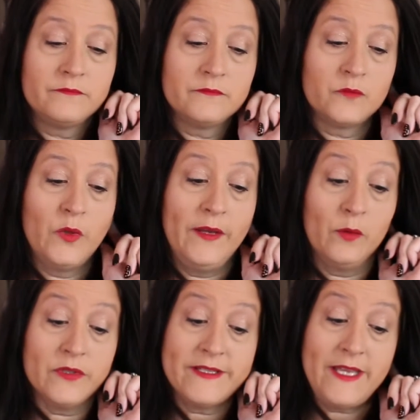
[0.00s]
We
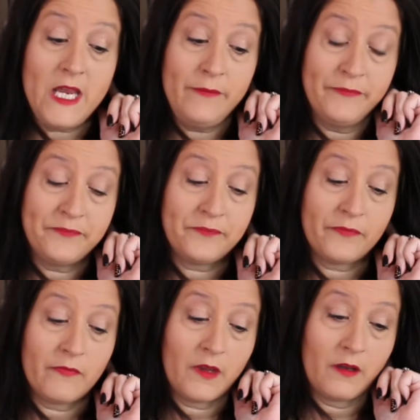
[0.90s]
will see
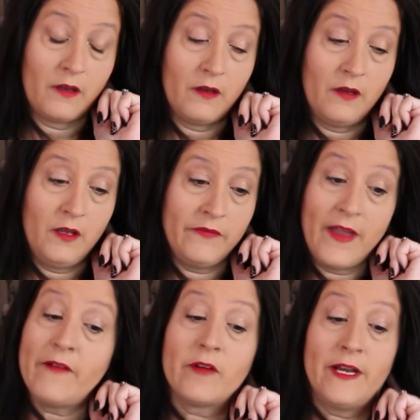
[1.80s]
if
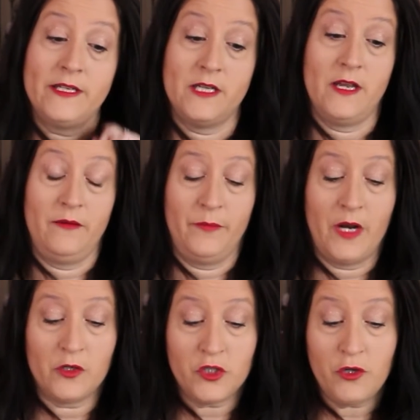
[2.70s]
I ever get it done.
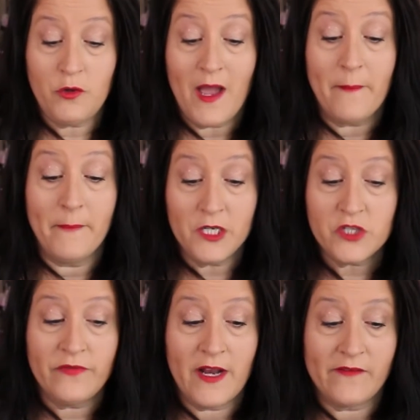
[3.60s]
But I'll show you how
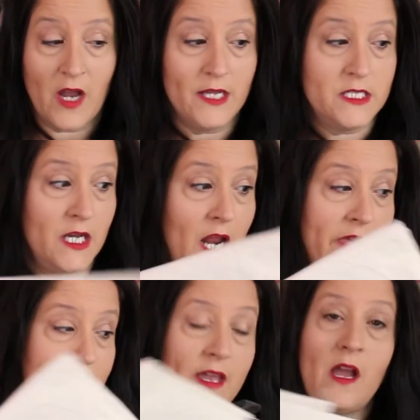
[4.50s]
much of it I've gotten done.
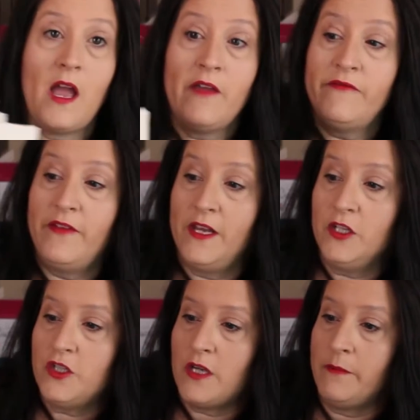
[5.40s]
I think I have
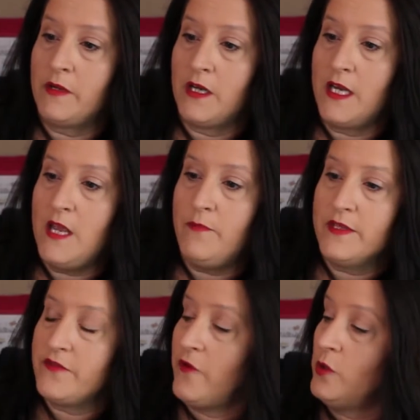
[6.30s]
finished. I'm going to keep
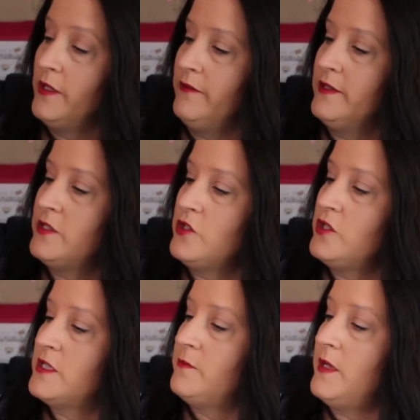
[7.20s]
this folded. This is
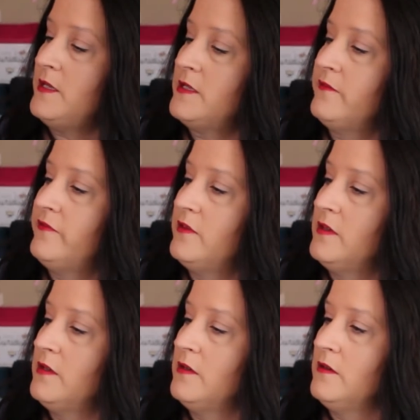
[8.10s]
just a piece of,
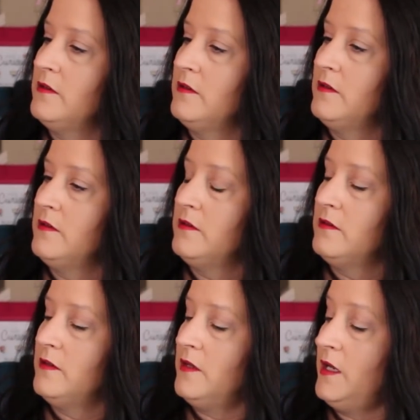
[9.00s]

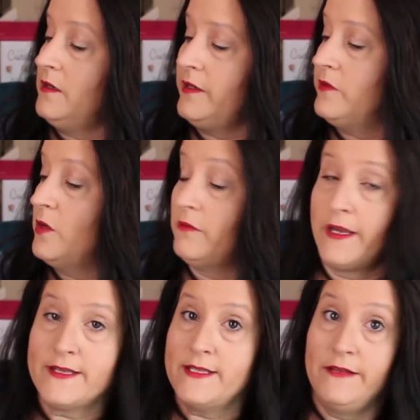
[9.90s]
I don't even know,
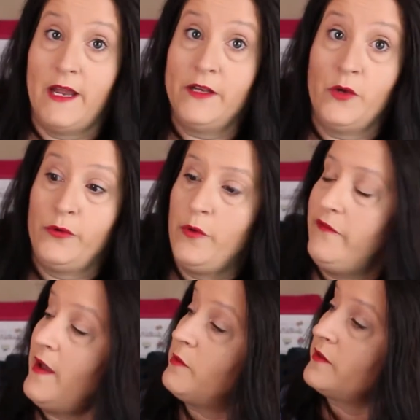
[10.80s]
like I said, I don't know
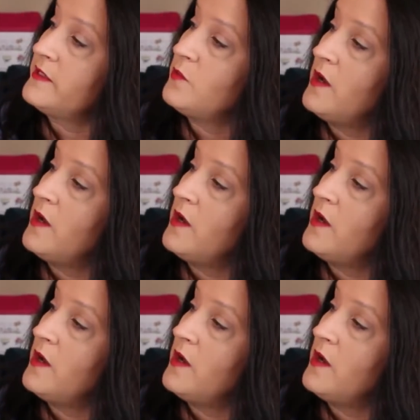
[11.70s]
what fabric this